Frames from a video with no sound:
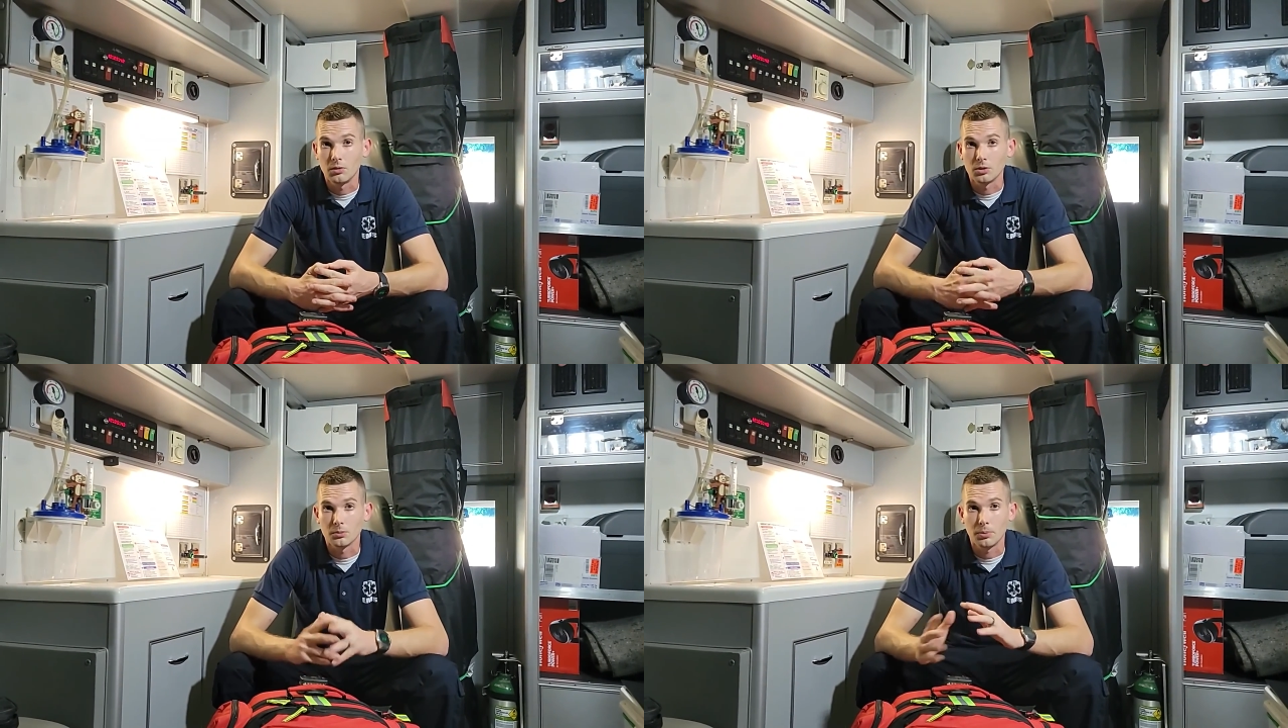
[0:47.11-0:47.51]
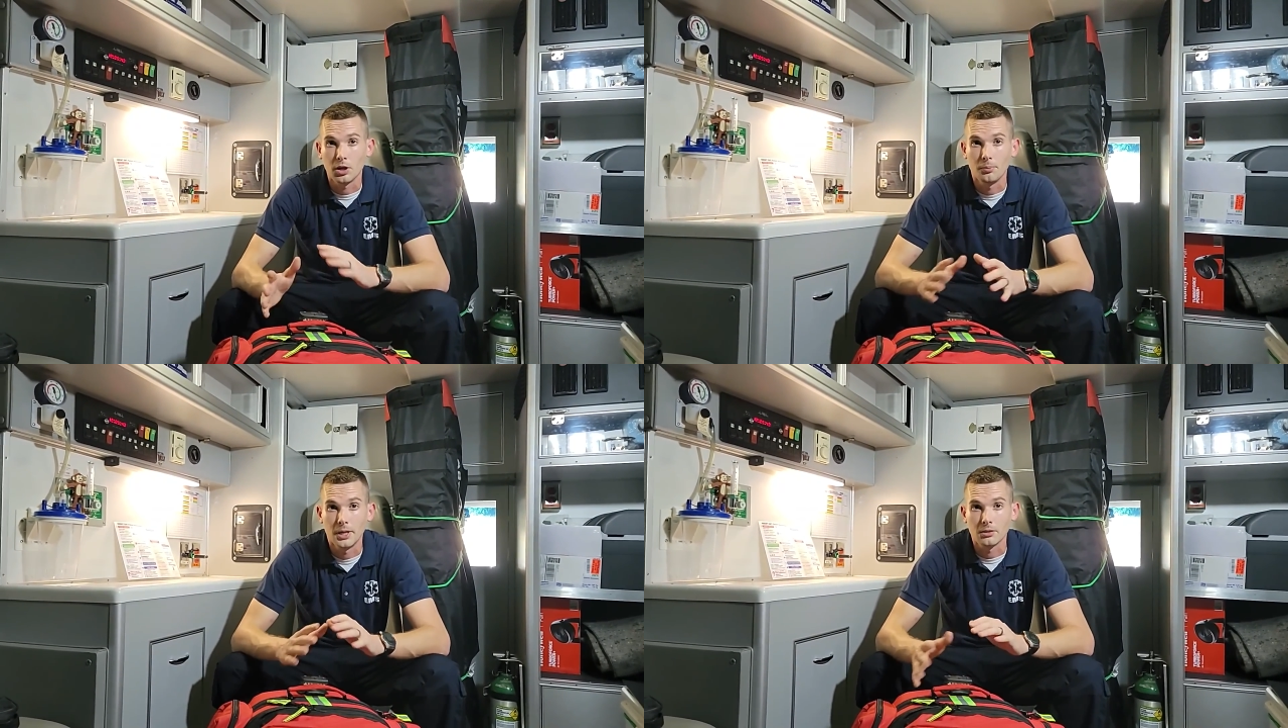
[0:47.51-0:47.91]
which a
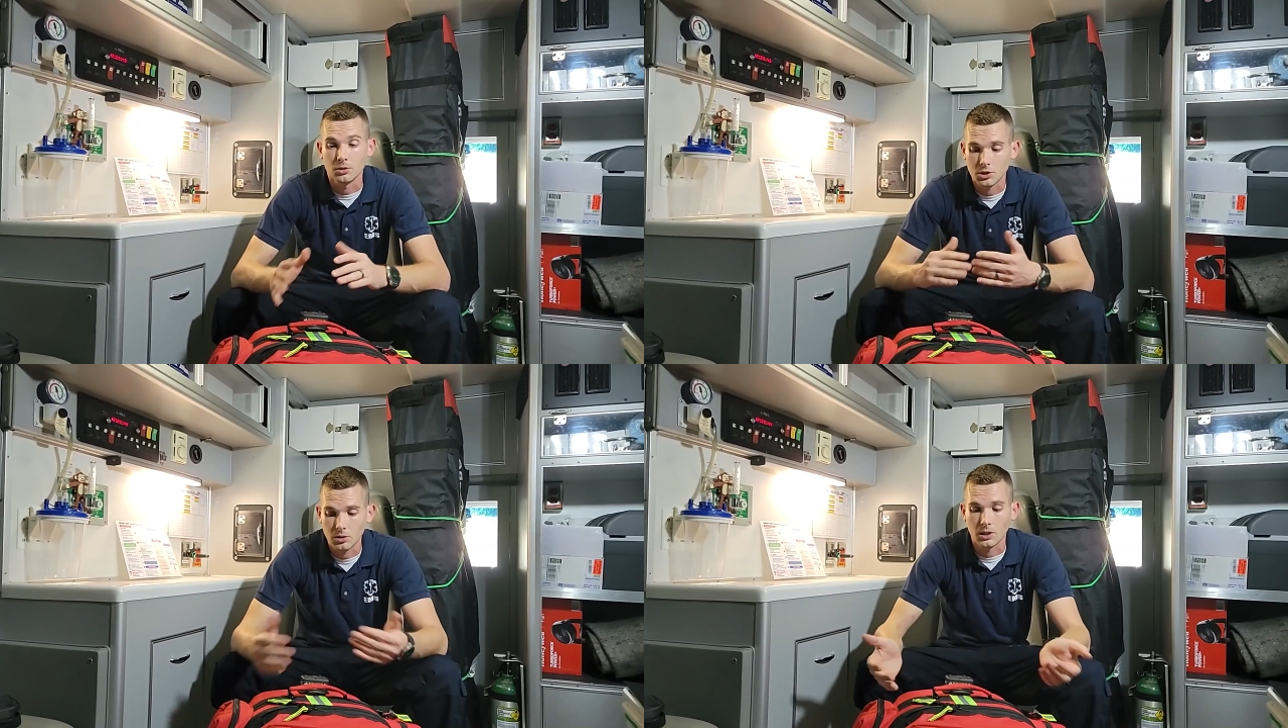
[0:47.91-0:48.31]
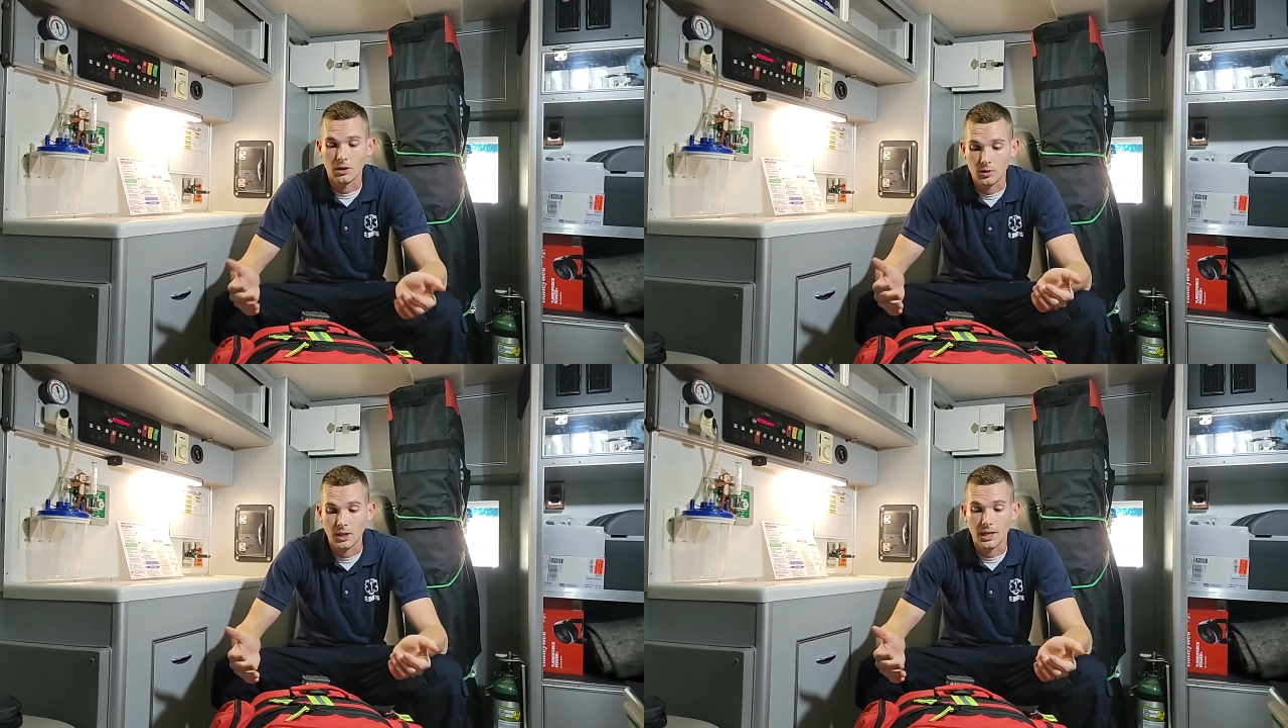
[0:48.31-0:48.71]
paramedic was showing
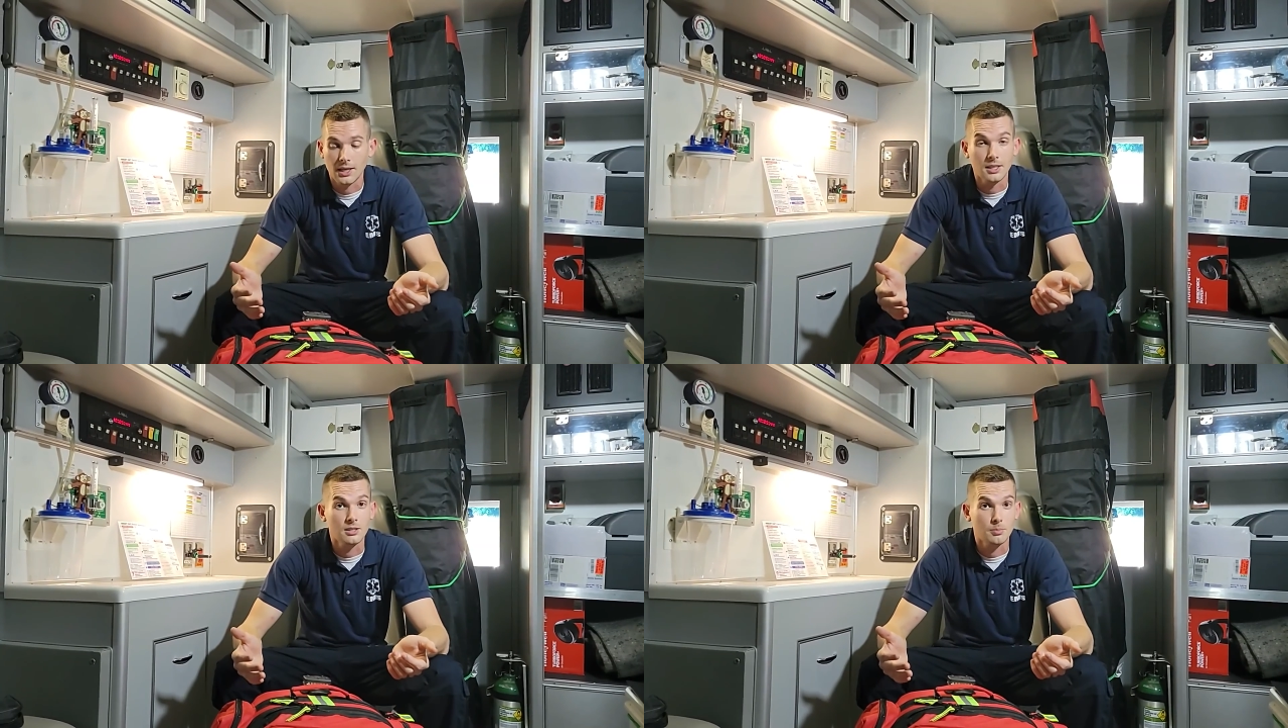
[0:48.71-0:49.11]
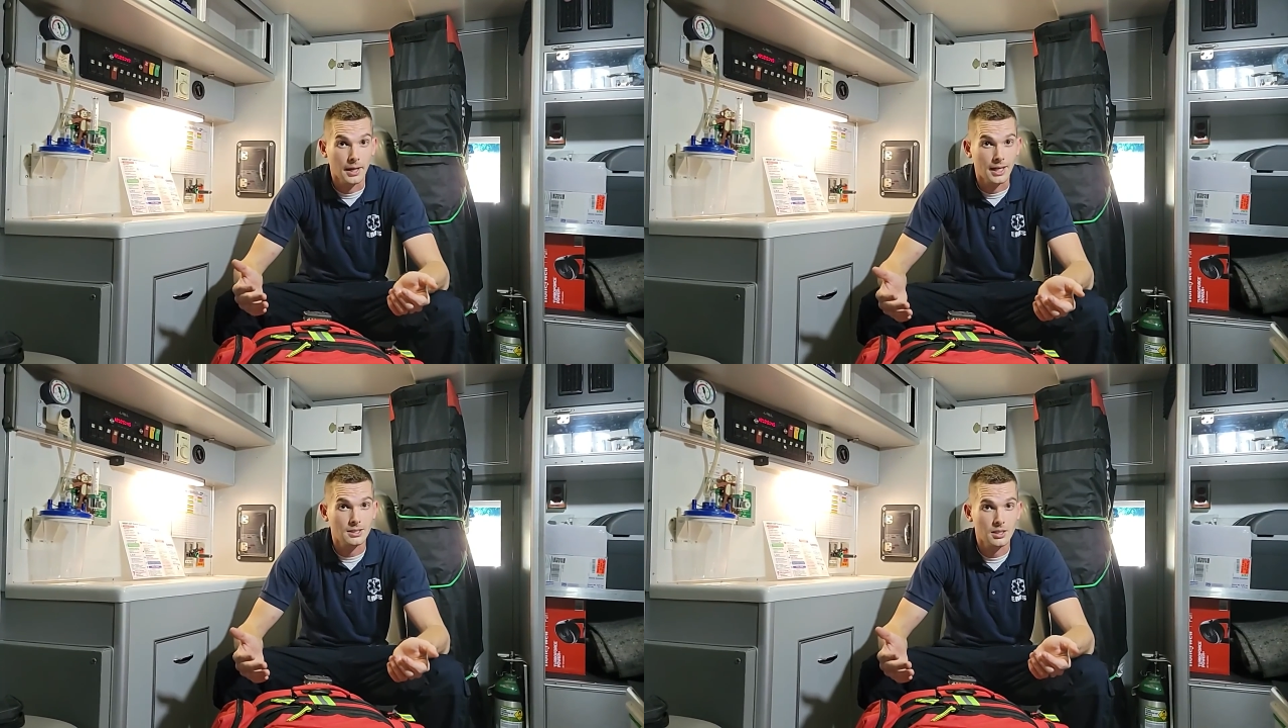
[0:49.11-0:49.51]
how he had his
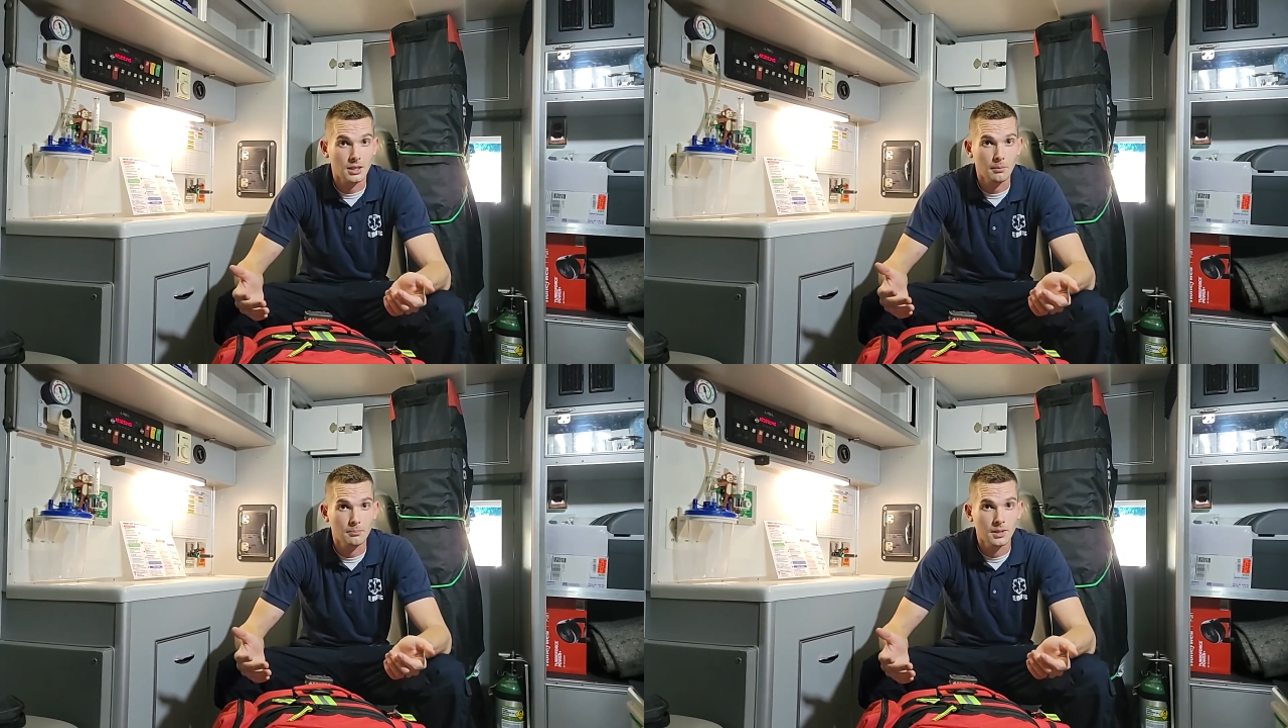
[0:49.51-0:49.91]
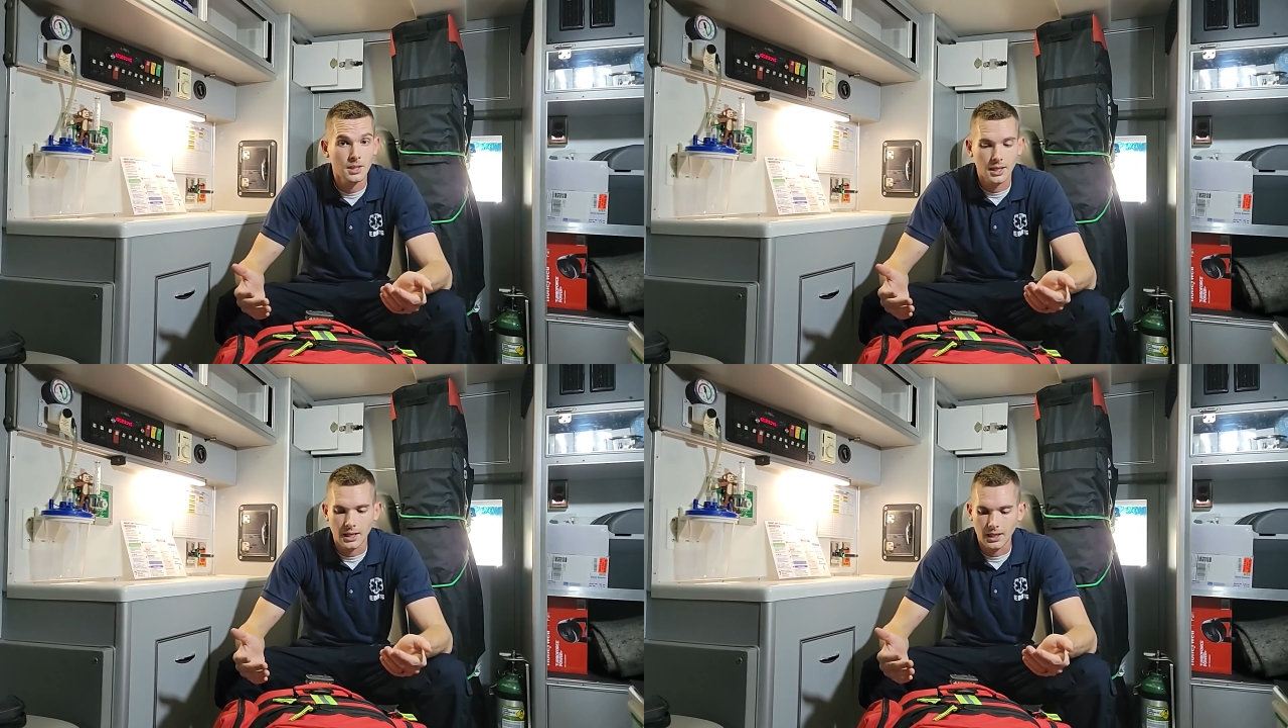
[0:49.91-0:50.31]
bag set up,
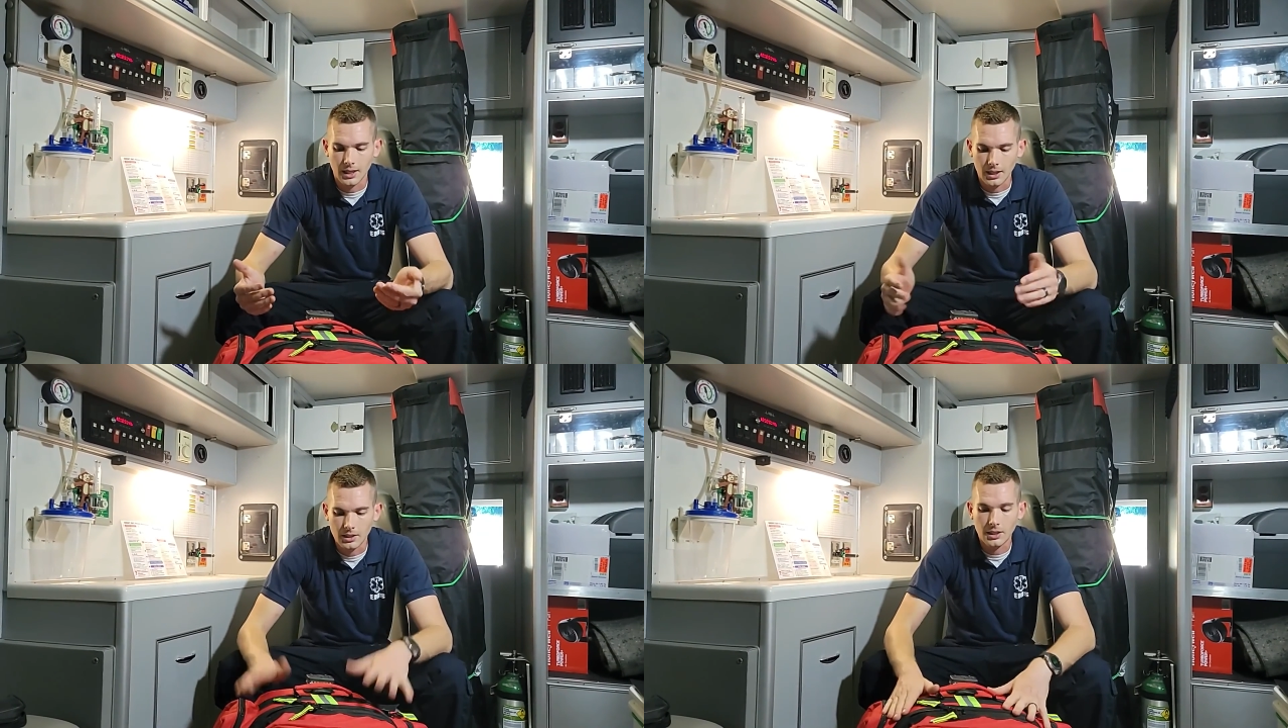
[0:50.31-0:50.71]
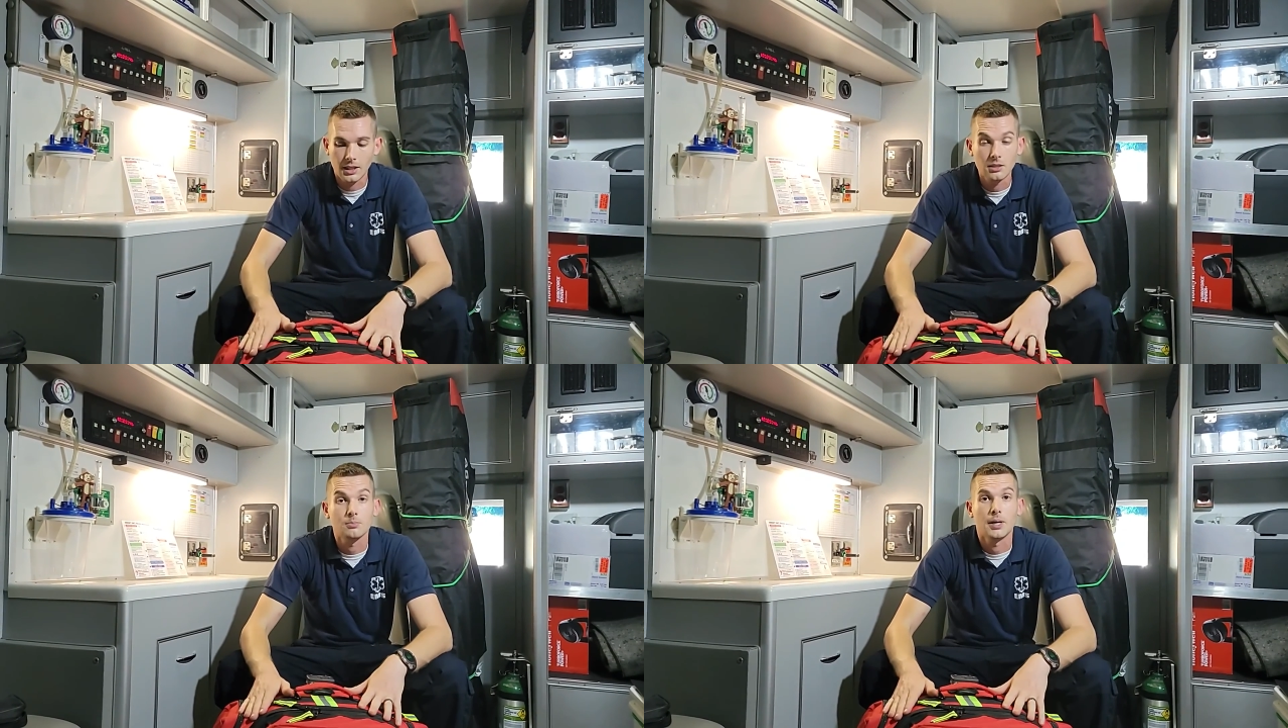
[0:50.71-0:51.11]
and he had
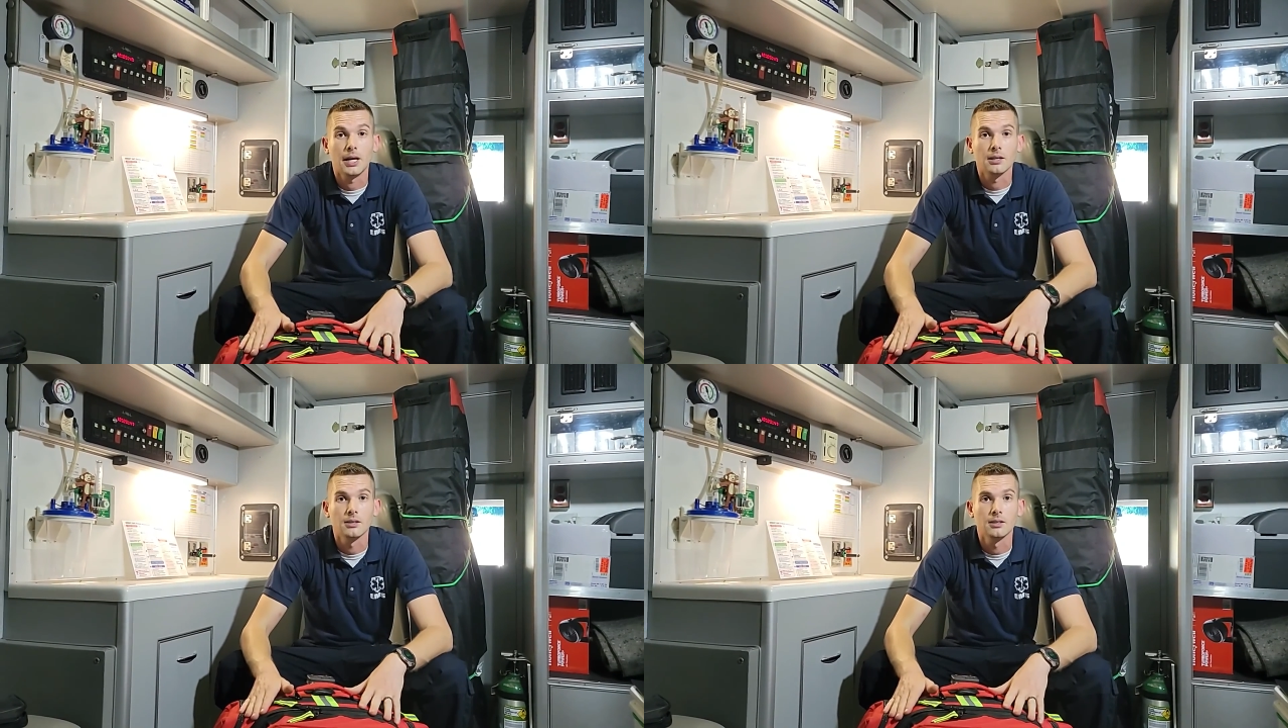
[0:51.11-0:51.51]
this bag.